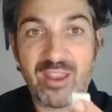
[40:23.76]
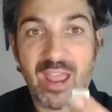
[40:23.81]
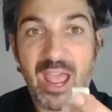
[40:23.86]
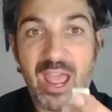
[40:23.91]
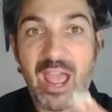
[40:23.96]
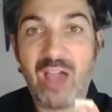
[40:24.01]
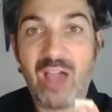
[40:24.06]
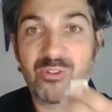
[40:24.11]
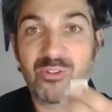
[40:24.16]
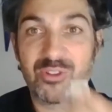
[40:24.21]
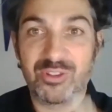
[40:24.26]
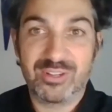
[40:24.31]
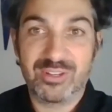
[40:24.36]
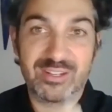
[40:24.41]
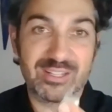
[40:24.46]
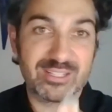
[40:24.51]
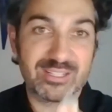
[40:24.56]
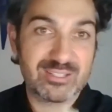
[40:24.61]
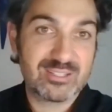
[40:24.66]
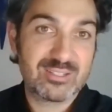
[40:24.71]
how good it
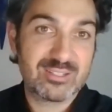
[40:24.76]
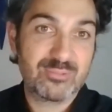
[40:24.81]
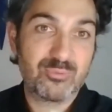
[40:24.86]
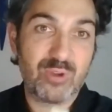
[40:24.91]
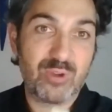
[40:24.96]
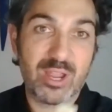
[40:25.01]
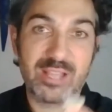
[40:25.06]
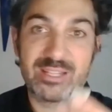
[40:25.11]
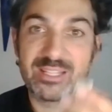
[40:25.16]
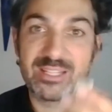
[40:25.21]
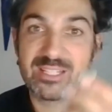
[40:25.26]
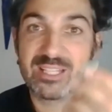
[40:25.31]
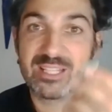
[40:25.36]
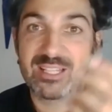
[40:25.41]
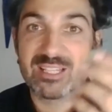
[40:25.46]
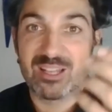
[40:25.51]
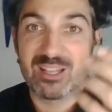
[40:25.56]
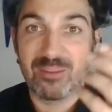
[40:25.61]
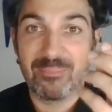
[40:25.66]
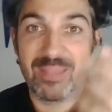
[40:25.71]
is, right? This is
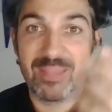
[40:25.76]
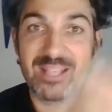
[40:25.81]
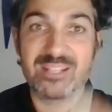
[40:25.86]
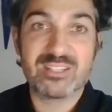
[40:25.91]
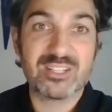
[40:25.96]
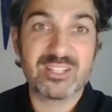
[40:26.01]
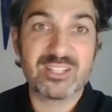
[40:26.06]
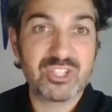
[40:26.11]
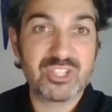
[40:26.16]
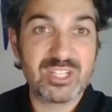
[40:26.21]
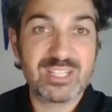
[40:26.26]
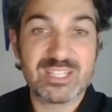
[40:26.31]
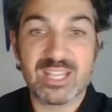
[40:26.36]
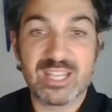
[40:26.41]
an amazing cheese.